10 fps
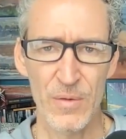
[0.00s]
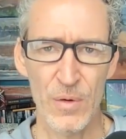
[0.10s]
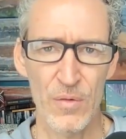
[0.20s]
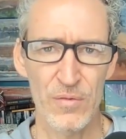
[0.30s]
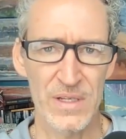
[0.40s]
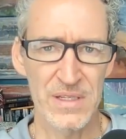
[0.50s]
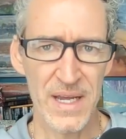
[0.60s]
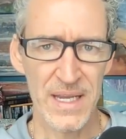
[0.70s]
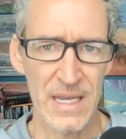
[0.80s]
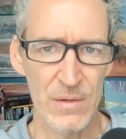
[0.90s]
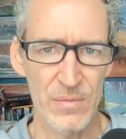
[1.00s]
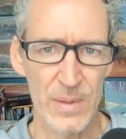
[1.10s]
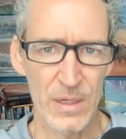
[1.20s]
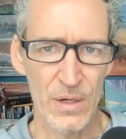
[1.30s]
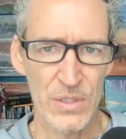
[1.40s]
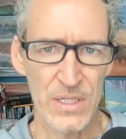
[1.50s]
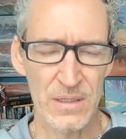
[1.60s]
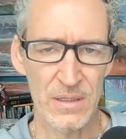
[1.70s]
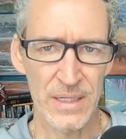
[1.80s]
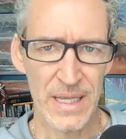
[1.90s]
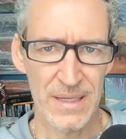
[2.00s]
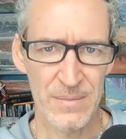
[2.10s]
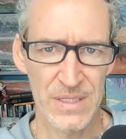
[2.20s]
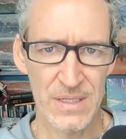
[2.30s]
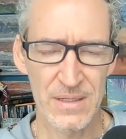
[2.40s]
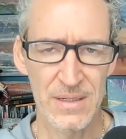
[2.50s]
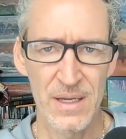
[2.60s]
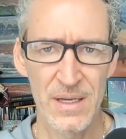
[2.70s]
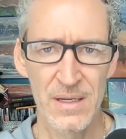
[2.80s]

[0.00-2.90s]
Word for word: For over a decade, we've been coaching on Amazon